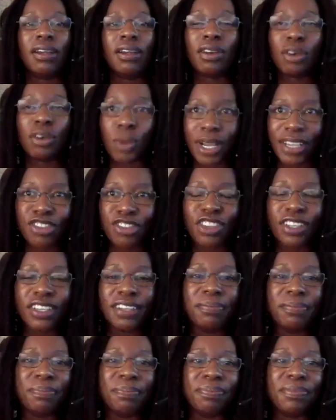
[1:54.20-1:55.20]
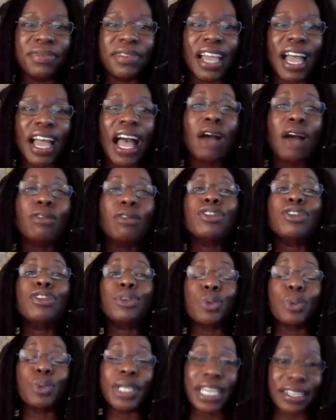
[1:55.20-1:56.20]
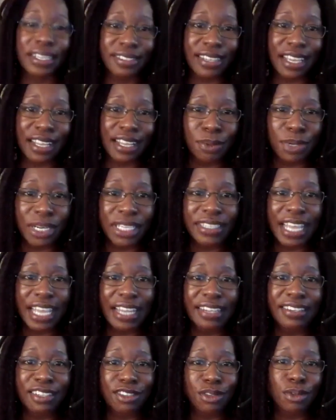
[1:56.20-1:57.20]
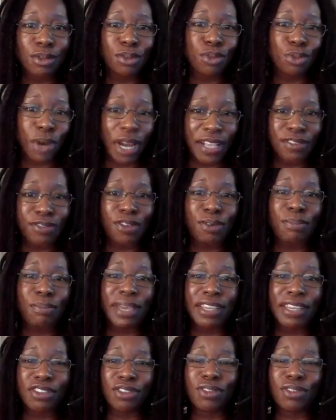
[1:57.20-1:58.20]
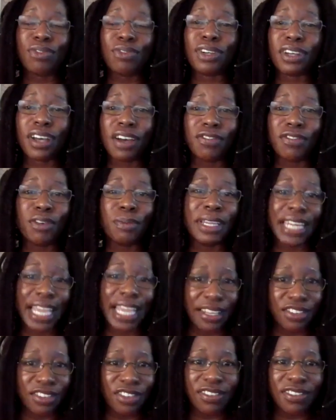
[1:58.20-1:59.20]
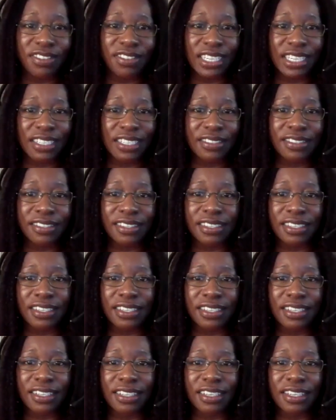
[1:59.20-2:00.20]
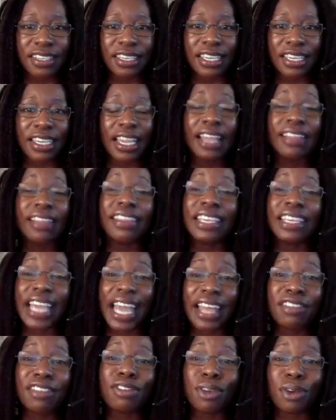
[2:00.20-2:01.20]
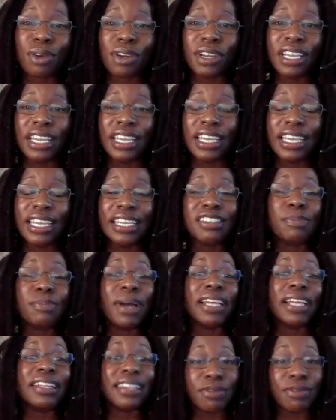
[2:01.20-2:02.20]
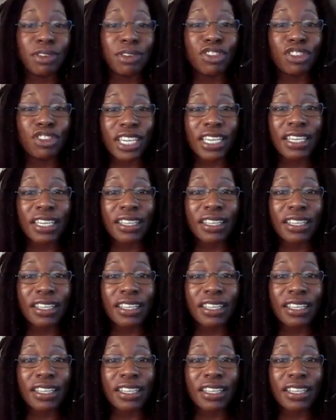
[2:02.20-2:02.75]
Question, how do we accelerate that digital transformation for government agencies? And the answer is by leveraging